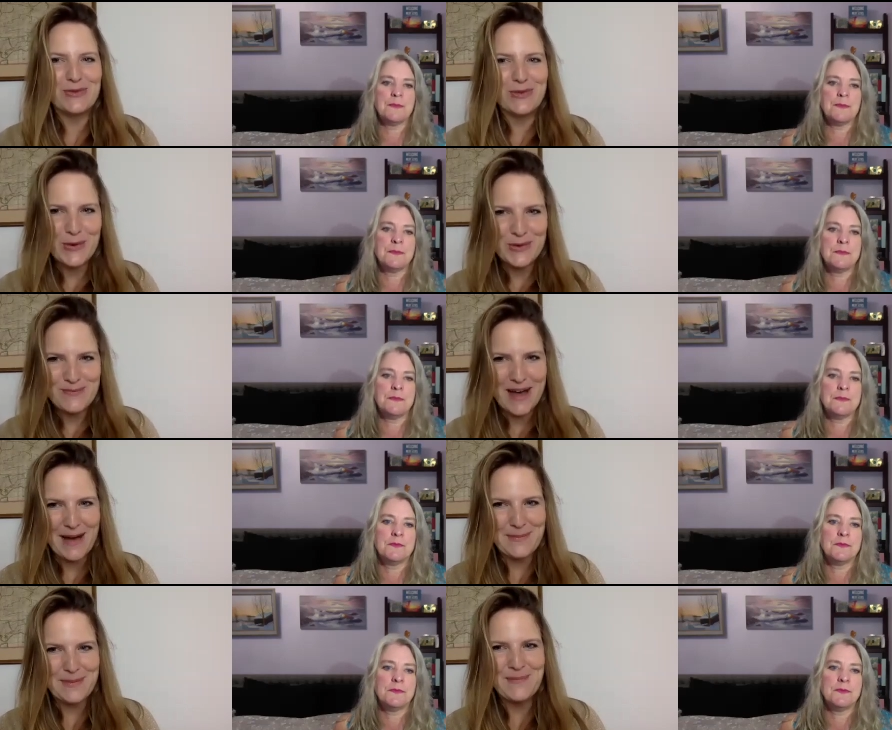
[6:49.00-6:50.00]

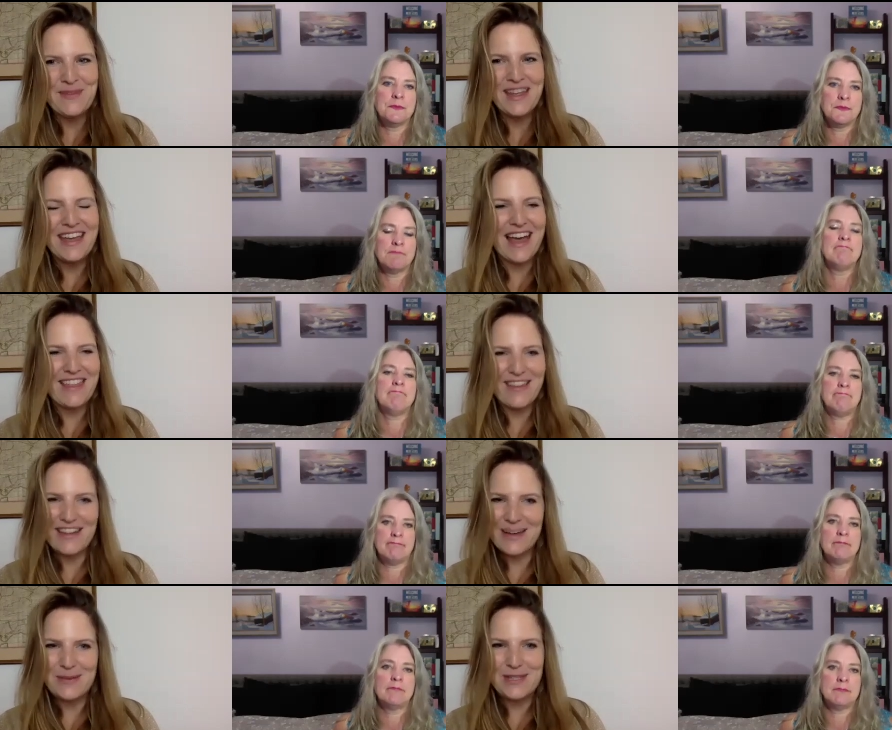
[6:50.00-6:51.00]
Speaker 1: roadmap. I thought
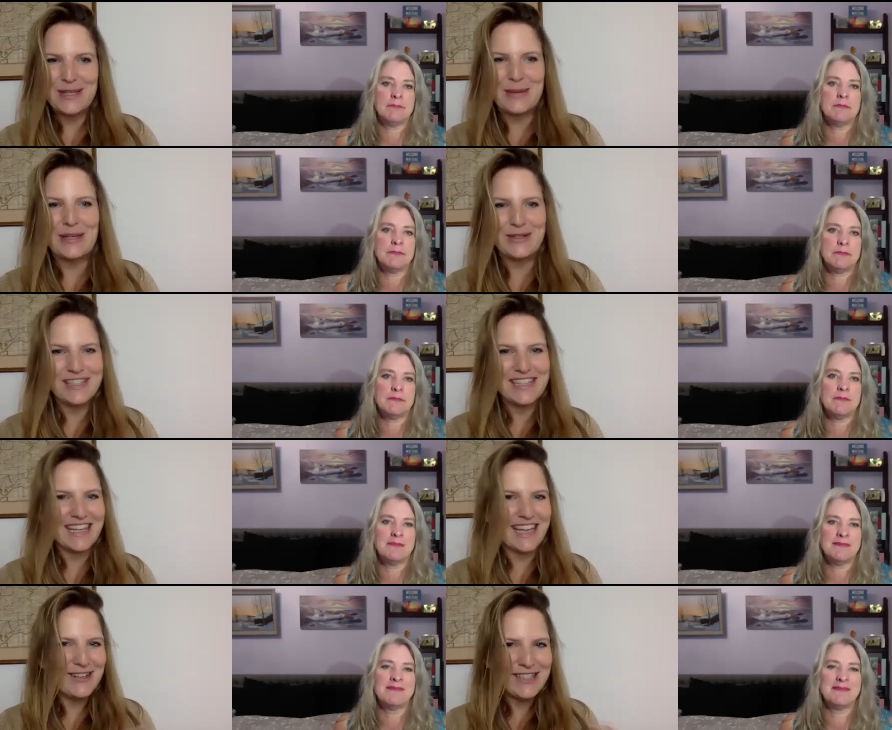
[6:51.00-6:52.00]
that was so
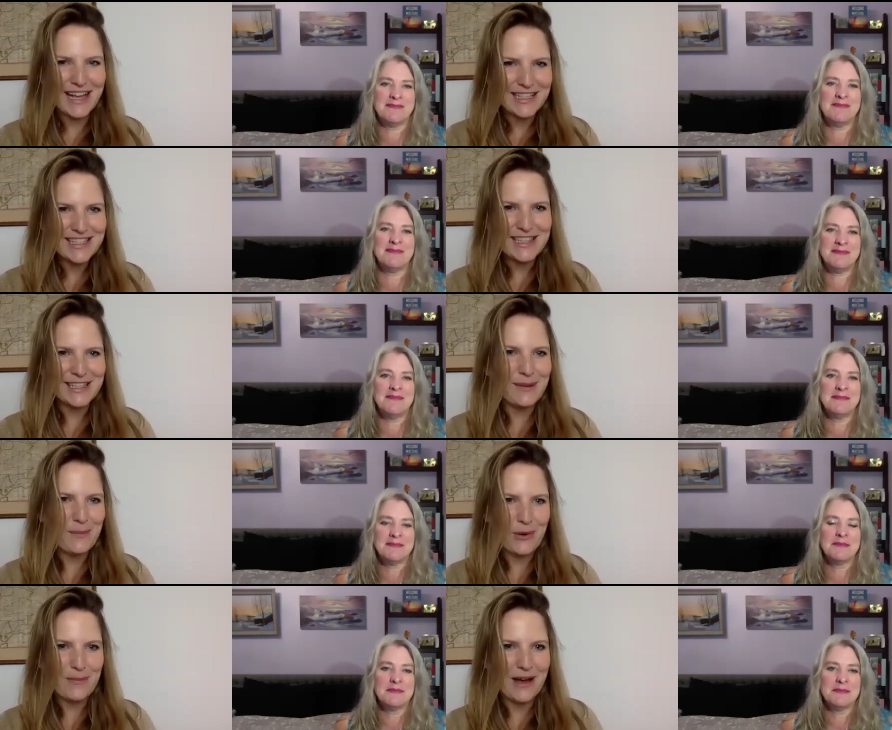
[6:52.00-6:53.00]
interesting. Can you tell us a little
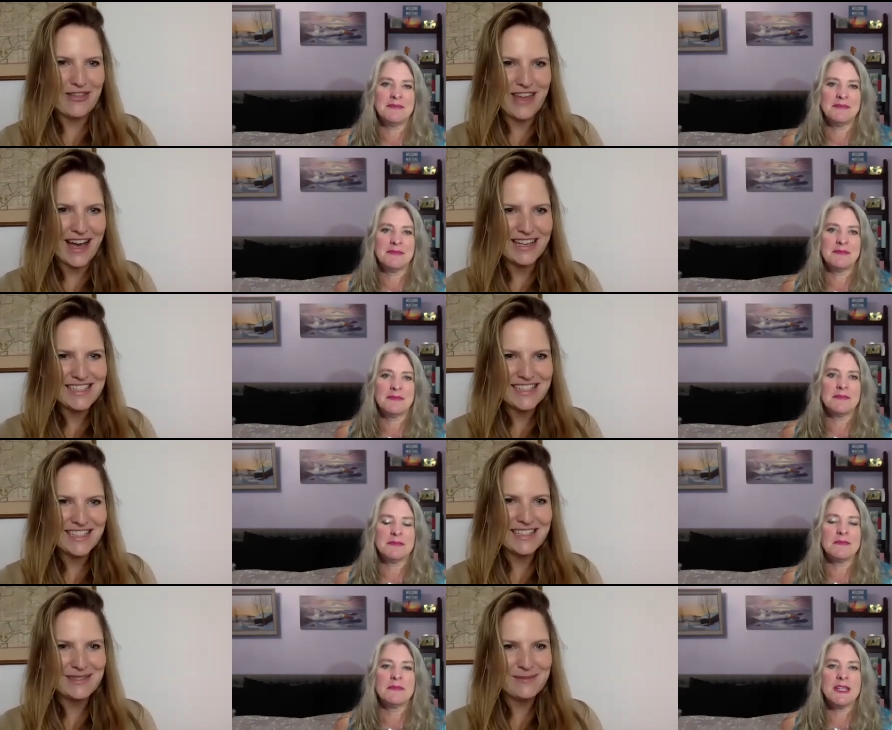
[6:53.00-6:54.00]
more about that?
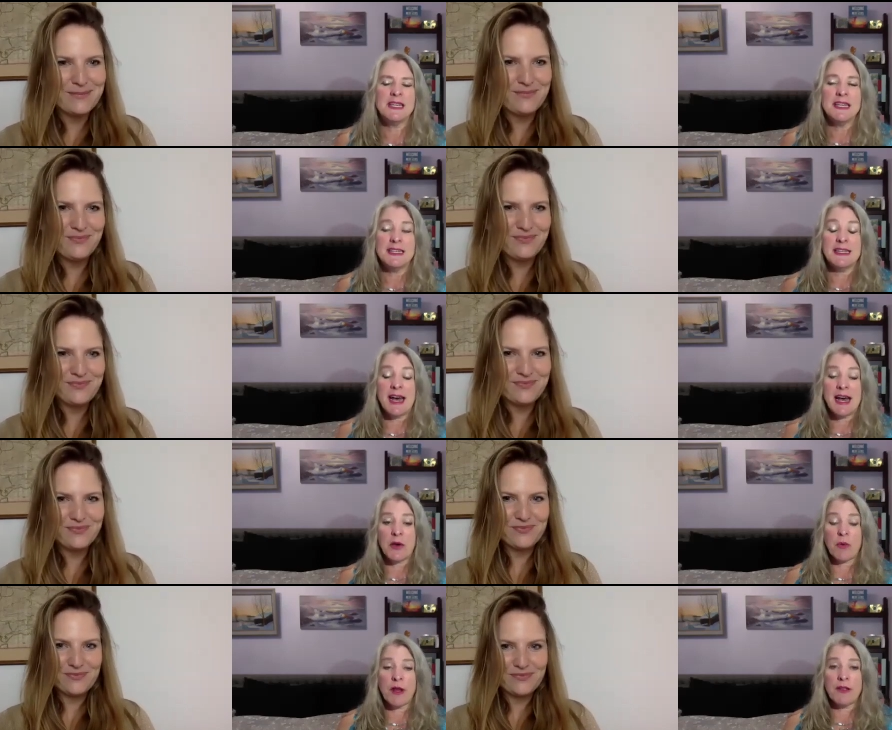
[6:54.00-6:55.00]

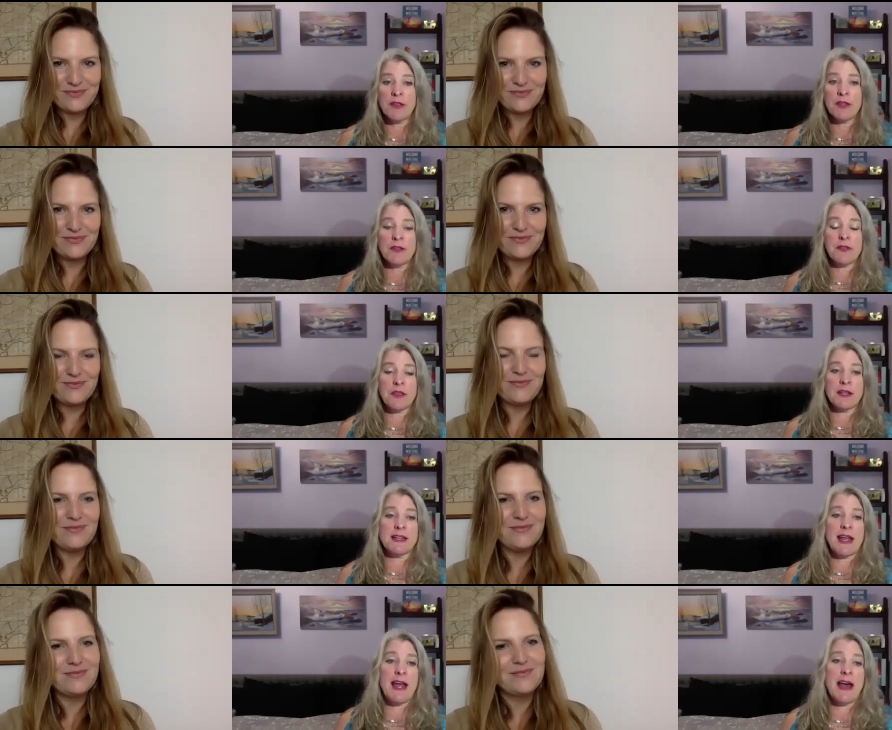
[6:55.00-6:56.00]
Speaker 2: Yeah, one of the things
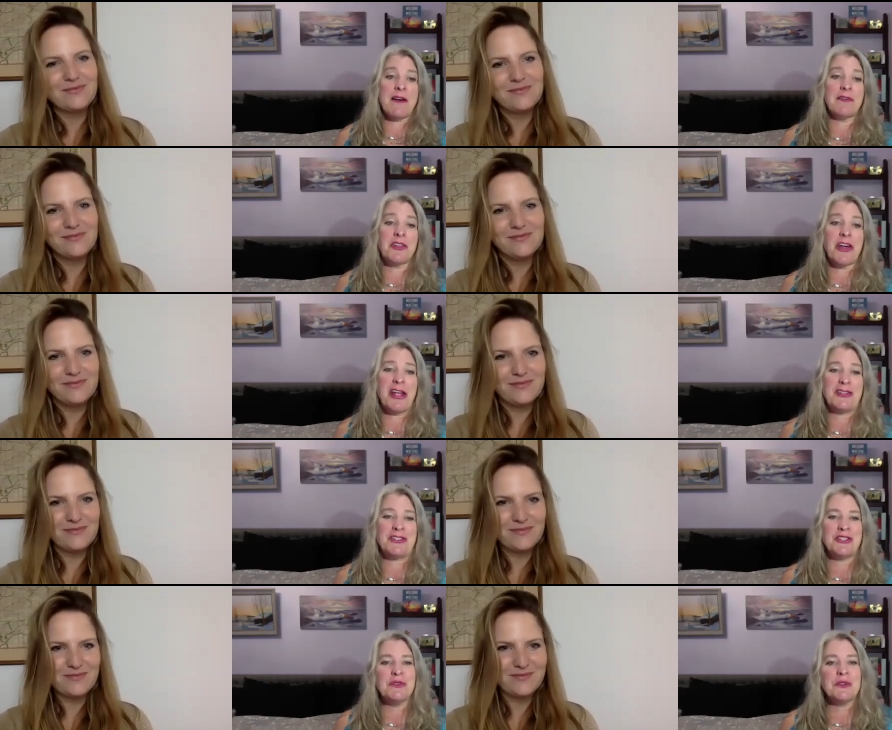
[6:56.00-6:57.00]
I have clients
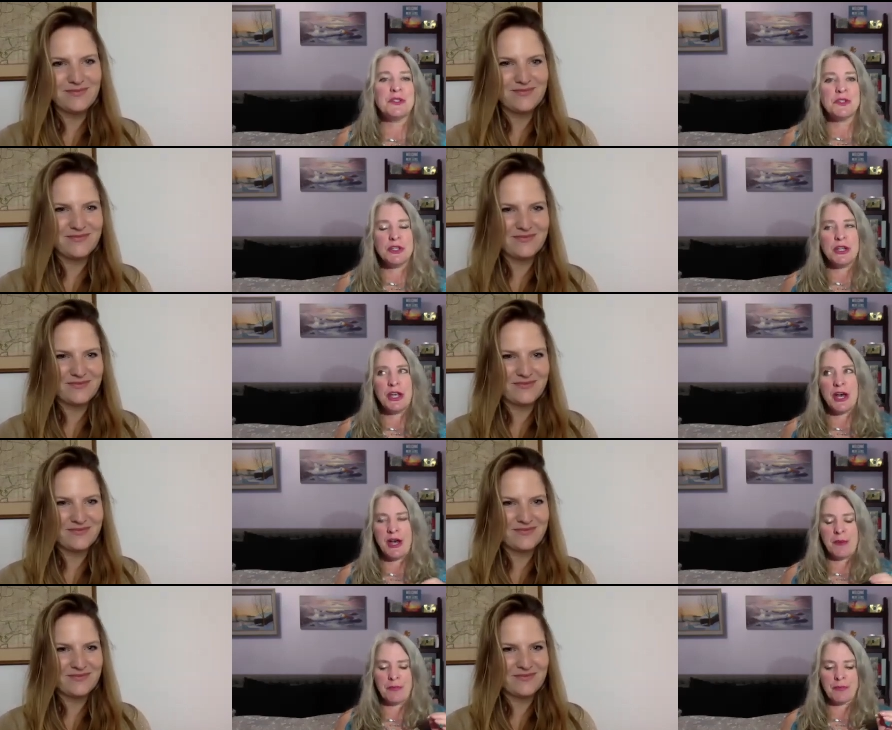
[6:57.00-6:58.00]
do is
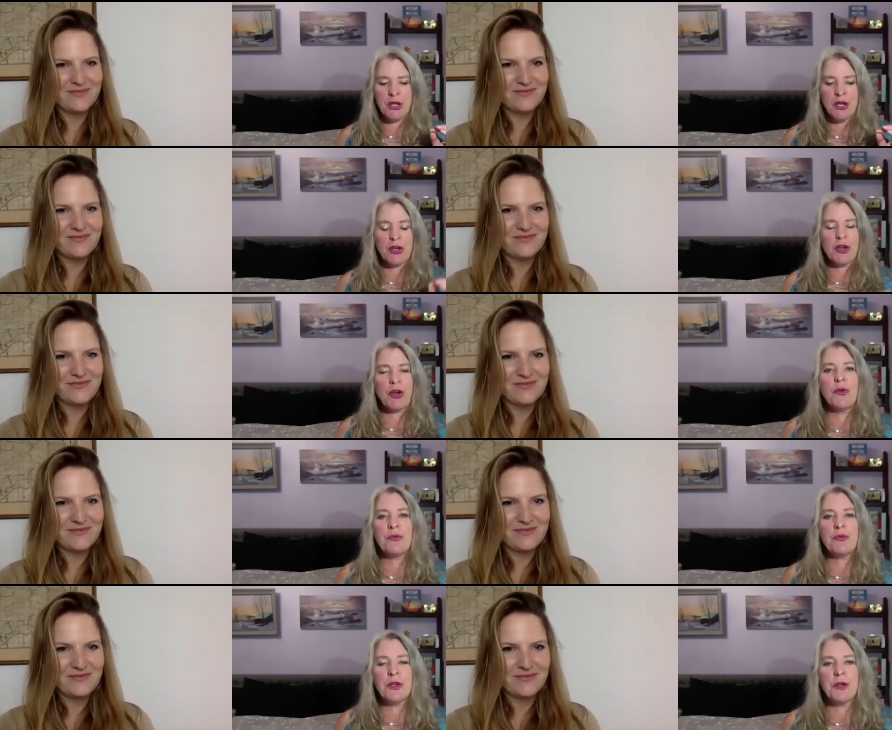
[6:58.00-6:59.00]
um, go
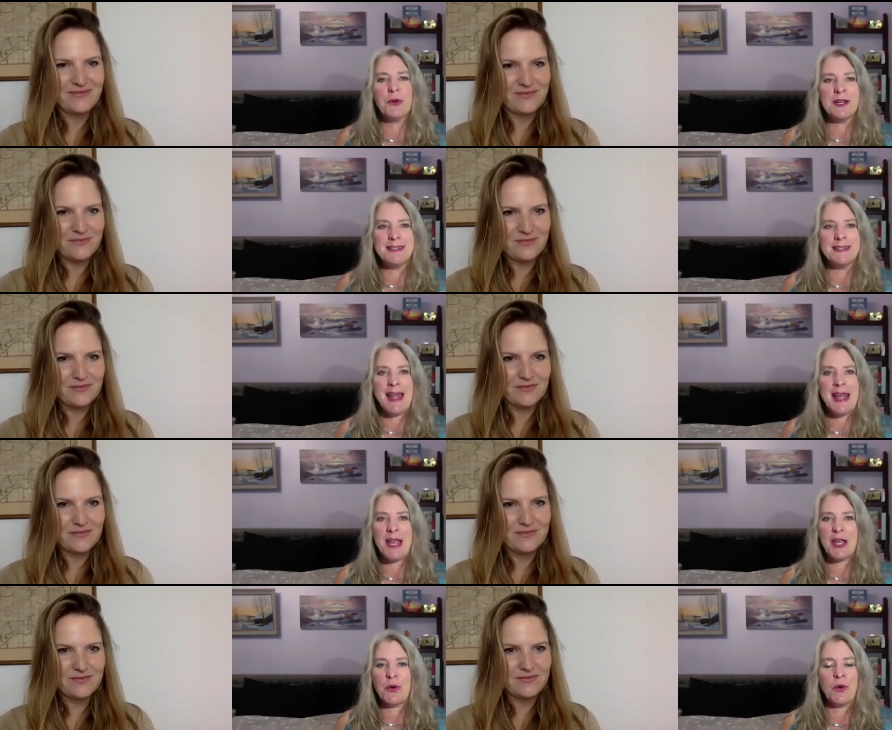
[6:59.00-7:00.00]
through a
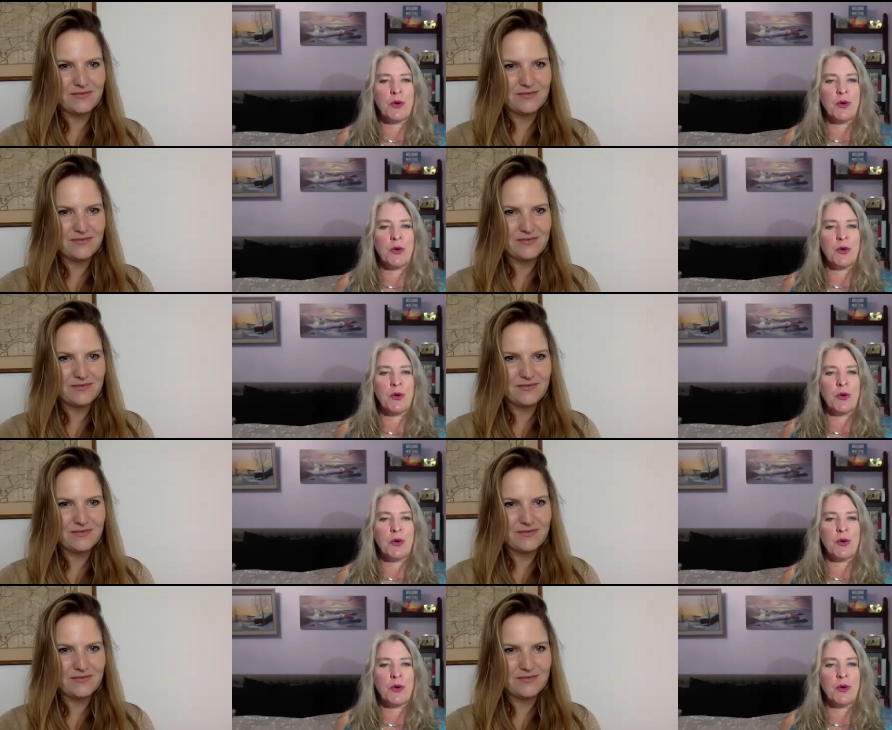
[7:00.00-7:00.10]
day or a